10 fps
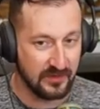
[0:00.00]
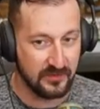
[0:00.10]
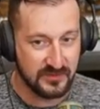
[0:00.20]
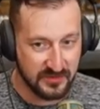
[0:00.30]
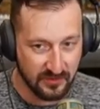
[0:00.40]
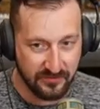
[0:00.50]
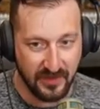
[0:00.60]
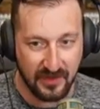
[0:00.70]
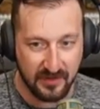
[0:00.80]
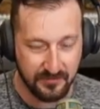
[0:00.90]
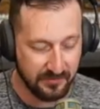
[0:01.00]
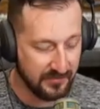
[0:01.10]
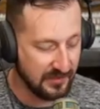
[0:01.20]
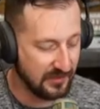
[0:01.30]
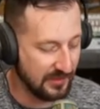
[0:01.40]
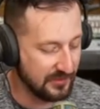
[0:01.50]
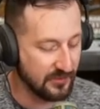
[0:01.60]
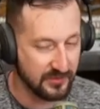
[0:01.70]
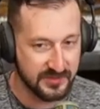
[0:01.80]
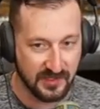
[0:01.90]
then you serve that commitment and
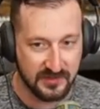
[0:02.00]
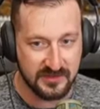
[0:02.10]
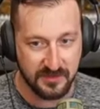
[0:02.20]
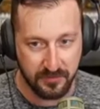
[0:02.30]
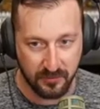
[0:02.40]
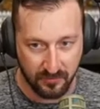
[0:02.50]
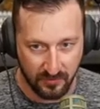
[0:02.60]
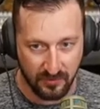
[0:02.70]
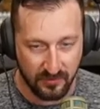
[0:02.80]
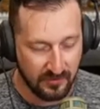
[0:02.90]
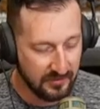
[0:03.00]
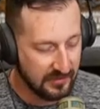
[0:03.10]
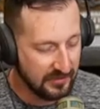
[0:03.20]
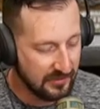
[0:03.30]
you are sentenced to parole,